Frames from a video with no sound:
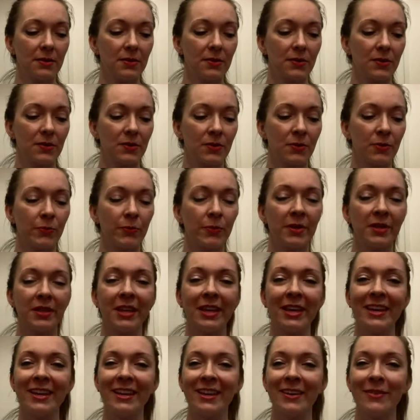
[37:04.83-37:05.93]
So
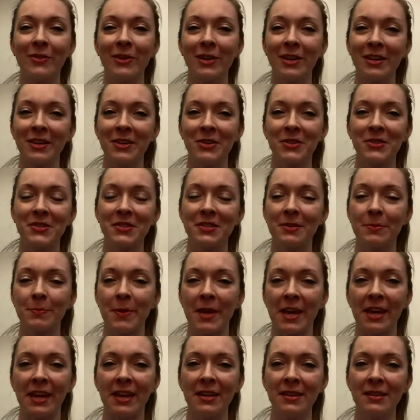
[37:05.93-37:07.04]
really giving your
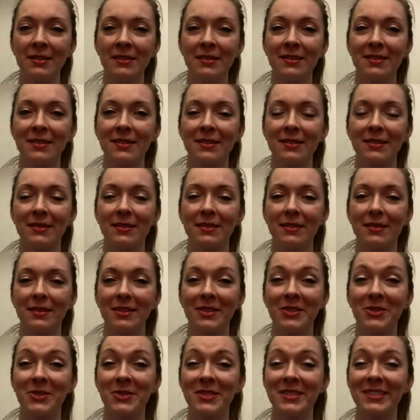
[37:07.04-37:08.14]
space,
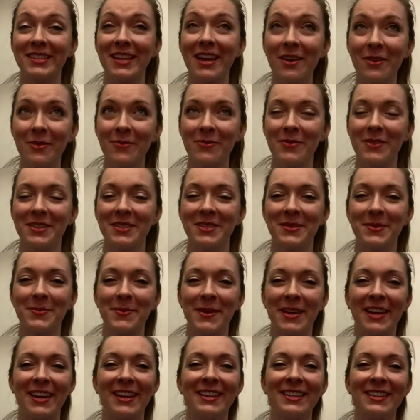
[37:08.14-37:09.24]
yourself the
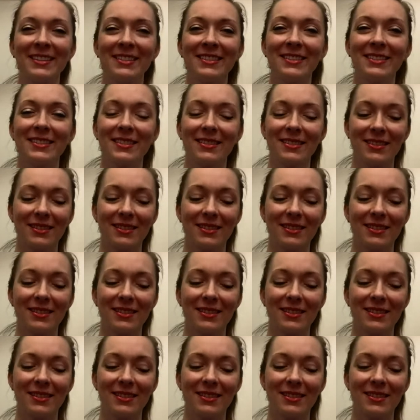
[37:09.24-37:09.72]
space,